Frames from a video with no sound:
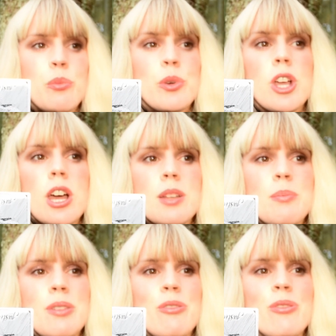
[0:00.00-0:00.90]
we're gonna
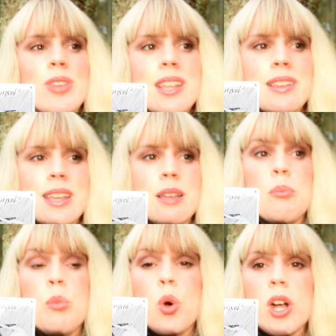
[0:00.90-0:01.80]
be feeling
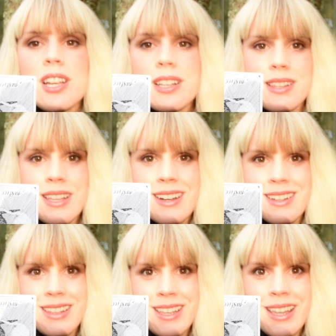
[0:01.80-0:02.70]
more
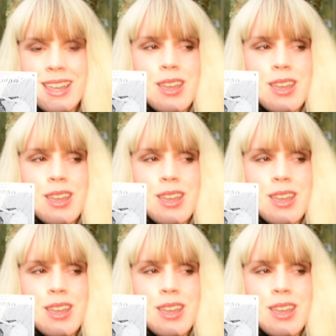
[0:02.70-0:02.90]
clearly